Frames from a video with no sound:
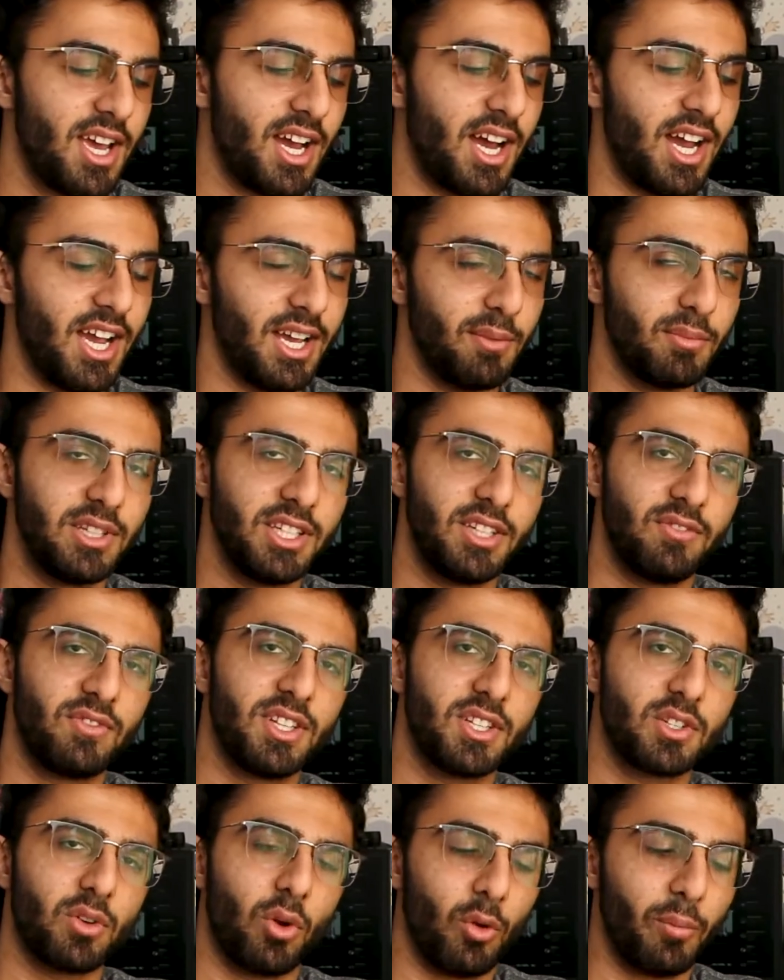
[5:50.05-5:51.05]
I believe
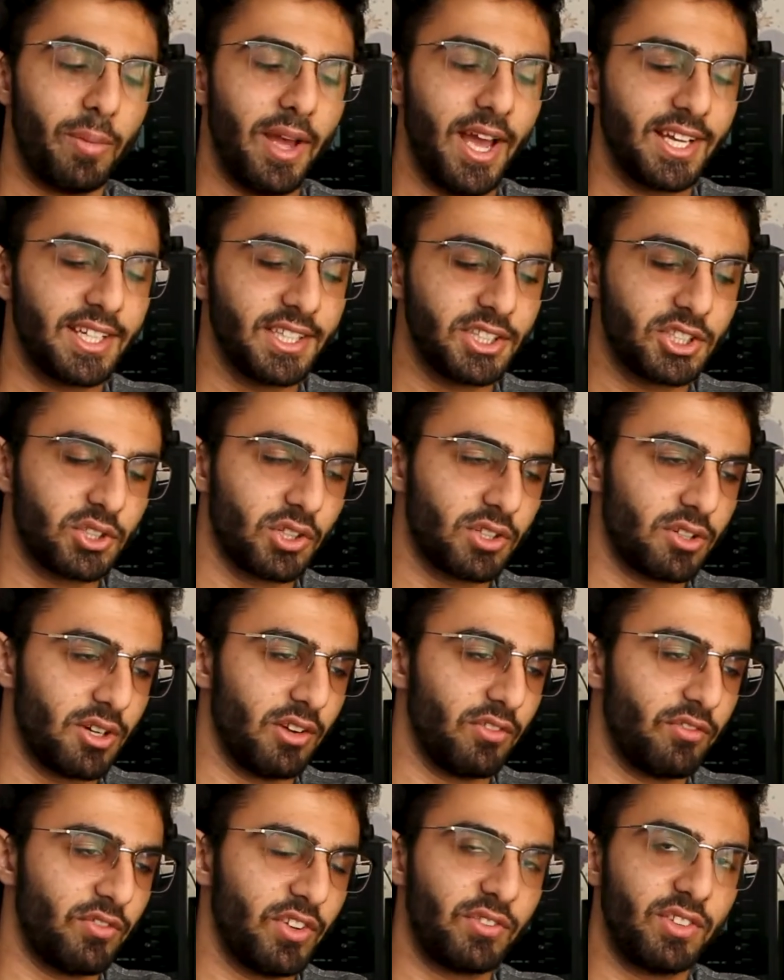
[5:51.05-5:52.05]
this whole package took
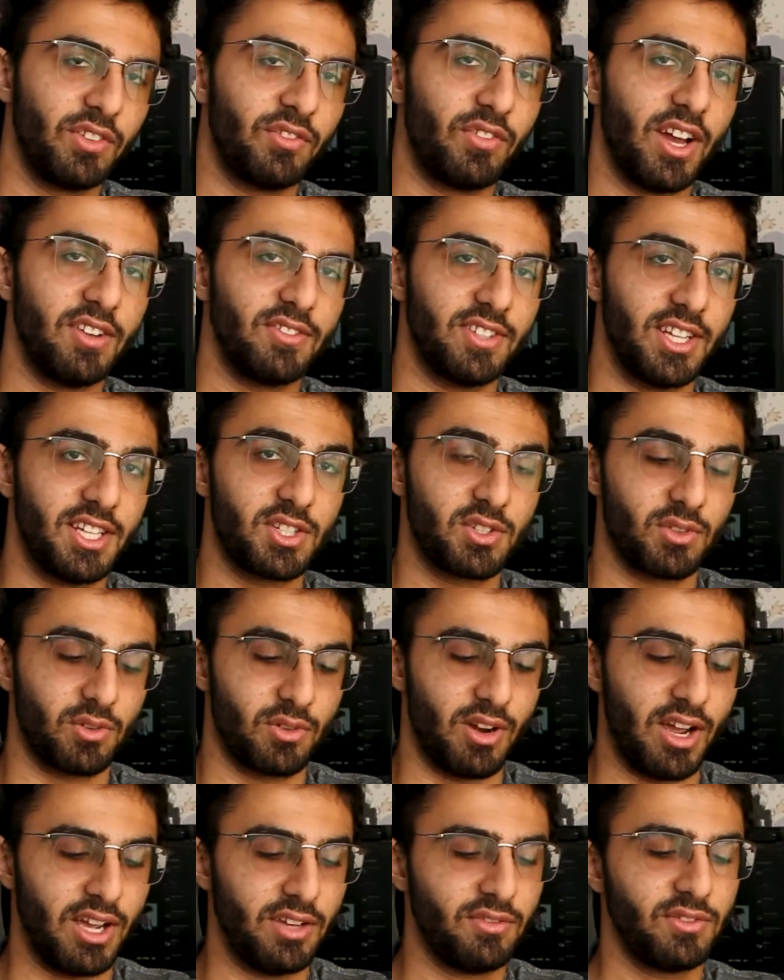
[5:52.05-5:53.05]
around 55 days to
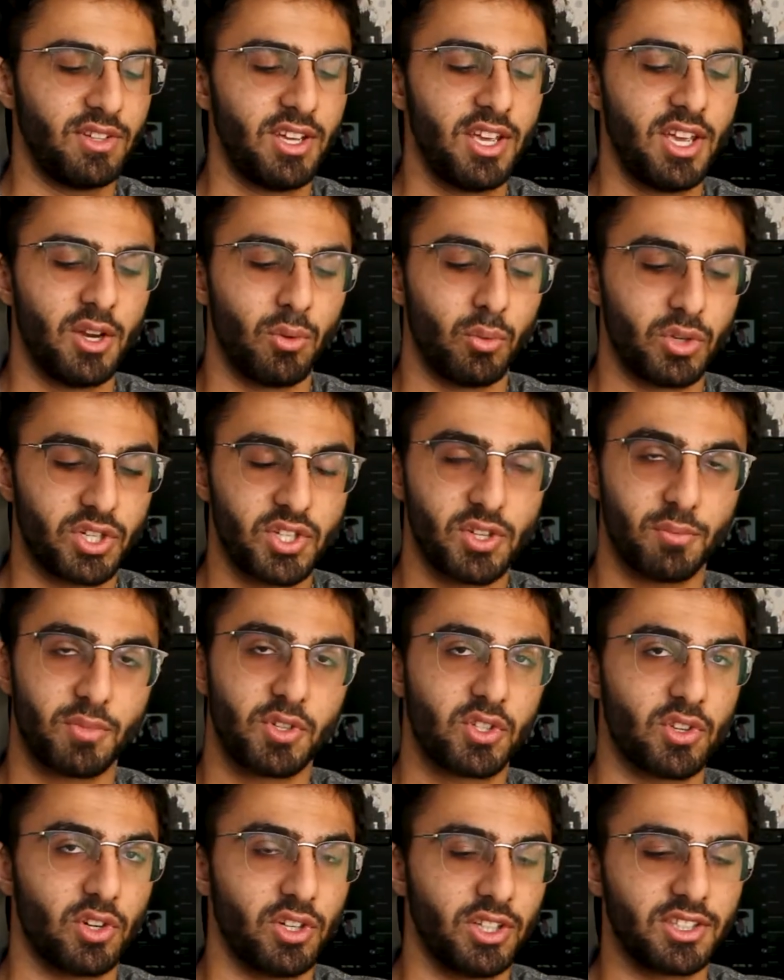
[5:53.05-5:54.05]
arrive, which is
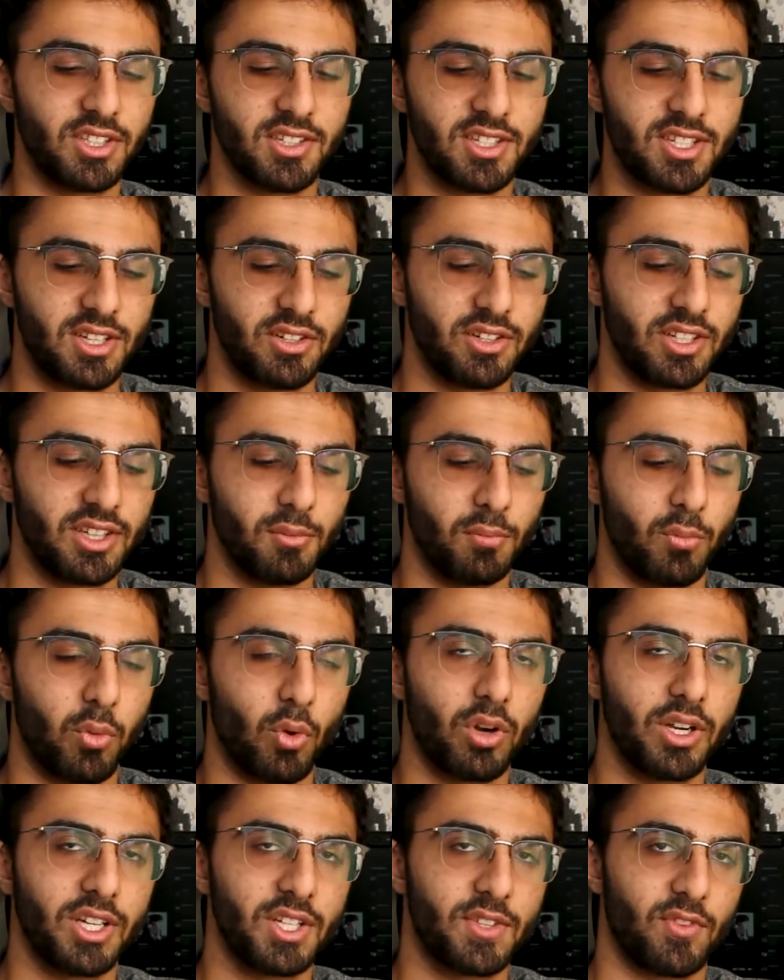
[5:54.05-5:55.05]
absurd considering the
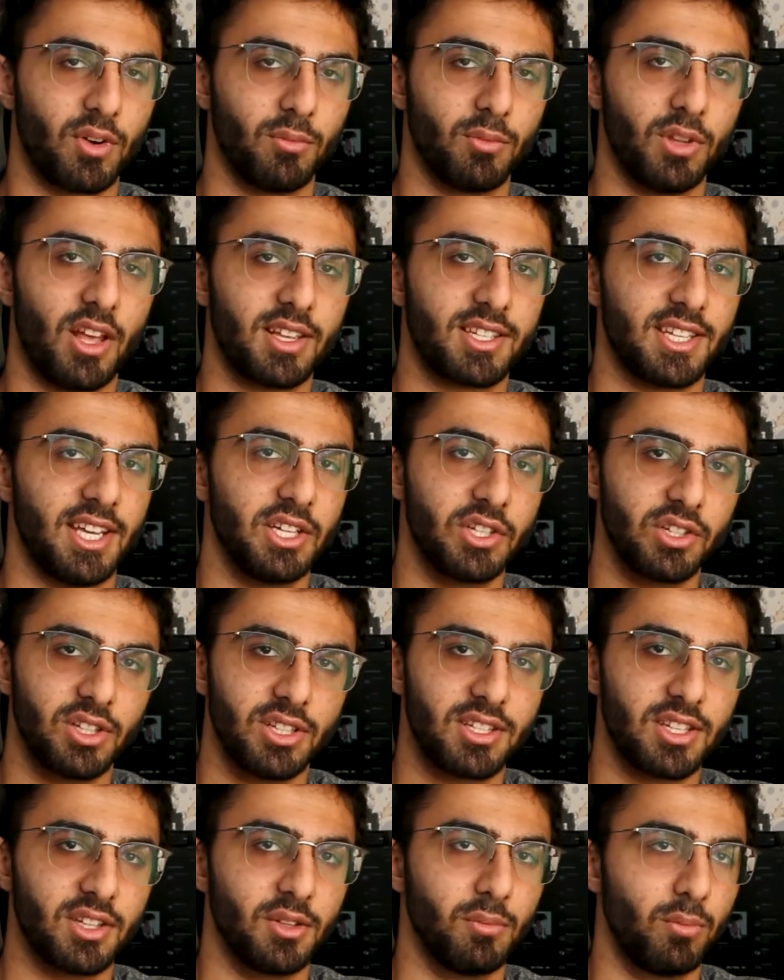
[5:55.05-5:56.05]
board is from Los
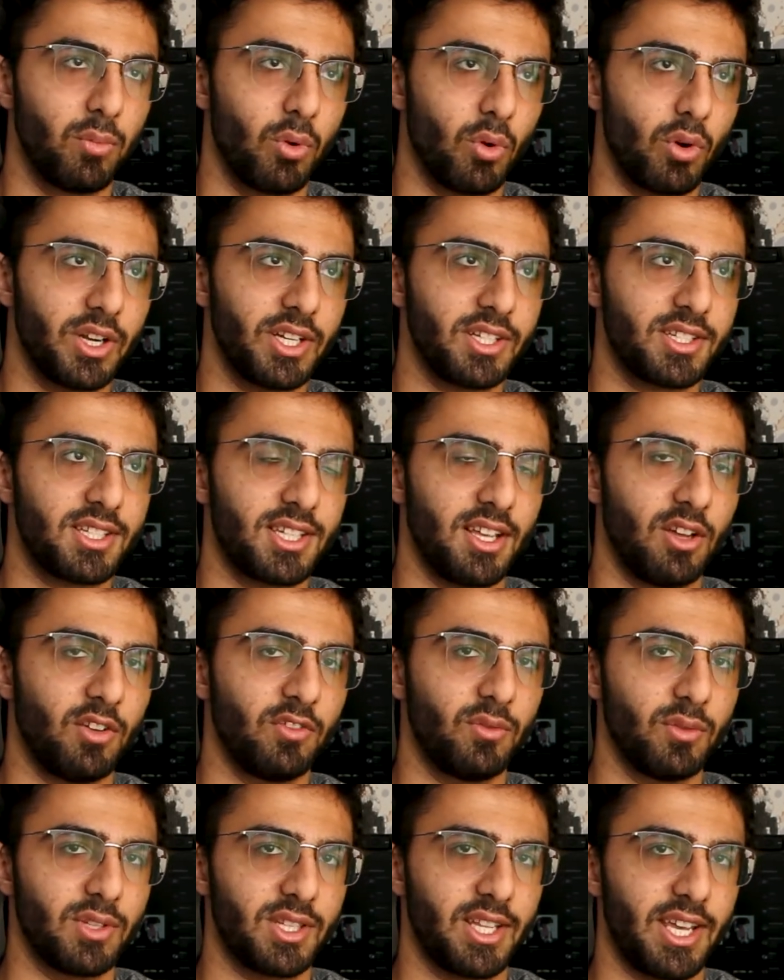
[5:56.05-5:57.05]
Angeles and the board
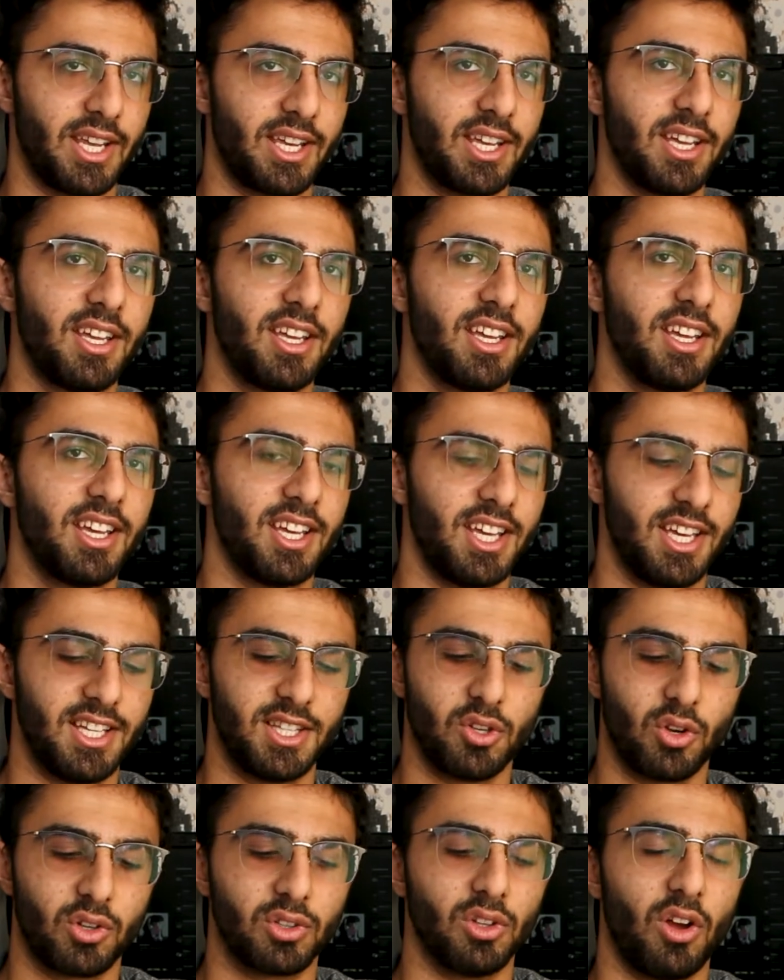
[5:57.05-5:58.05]
itself was like,
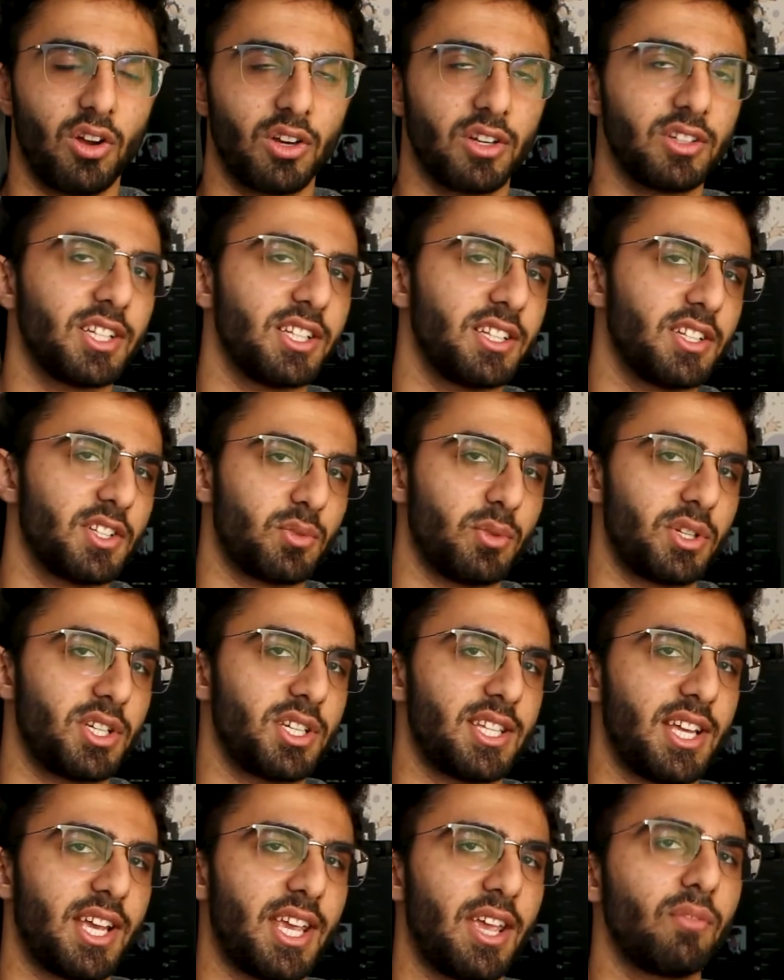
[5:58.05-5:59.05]
it took longer than the
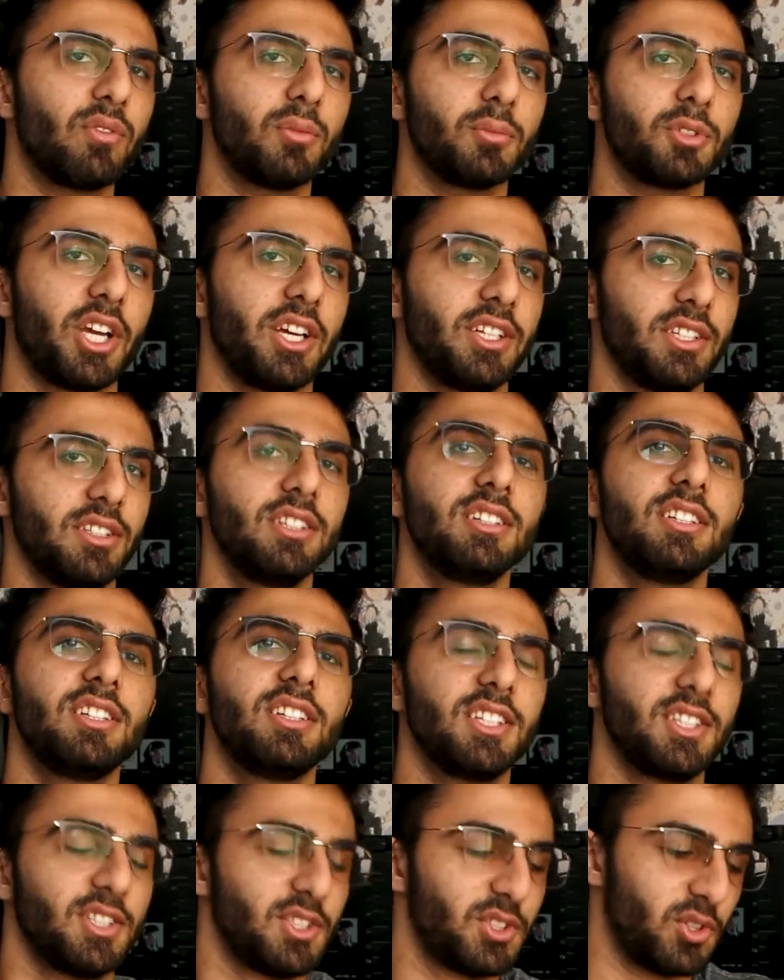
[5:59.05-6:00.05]
switches that came from China.
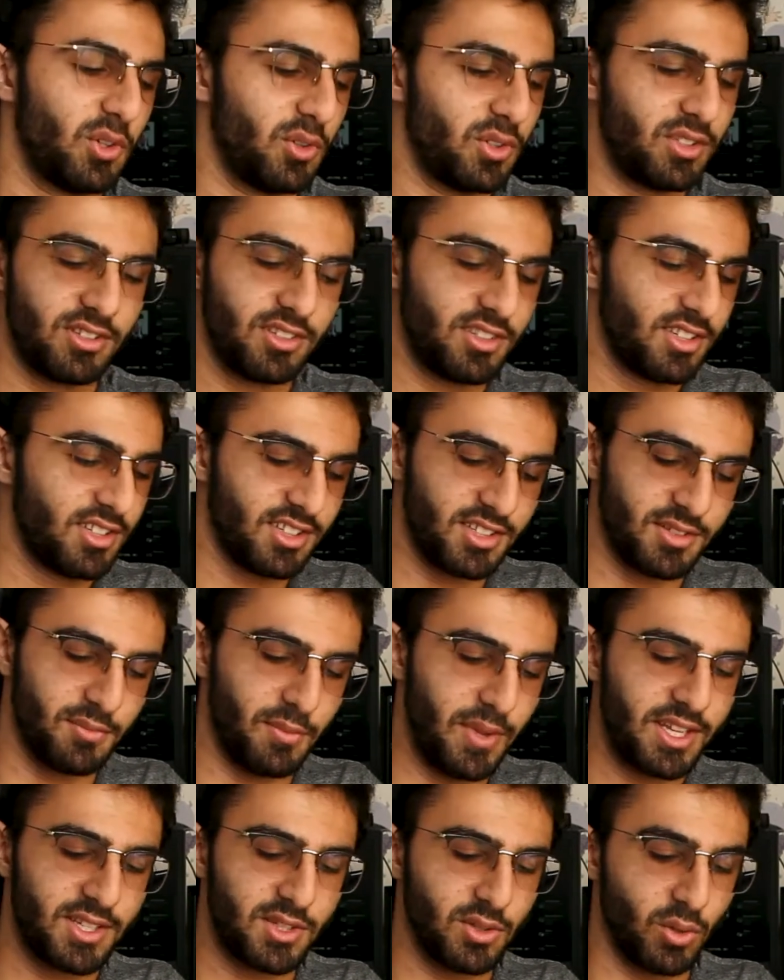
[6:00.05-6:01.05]
So it
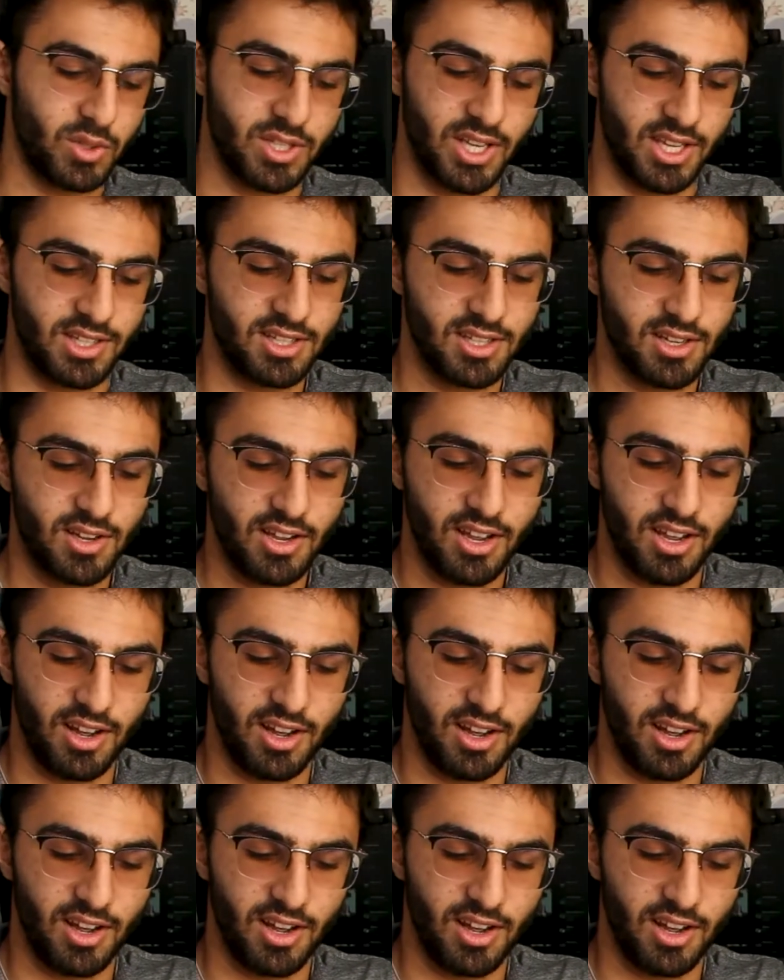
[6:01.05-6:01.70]
makes no sense.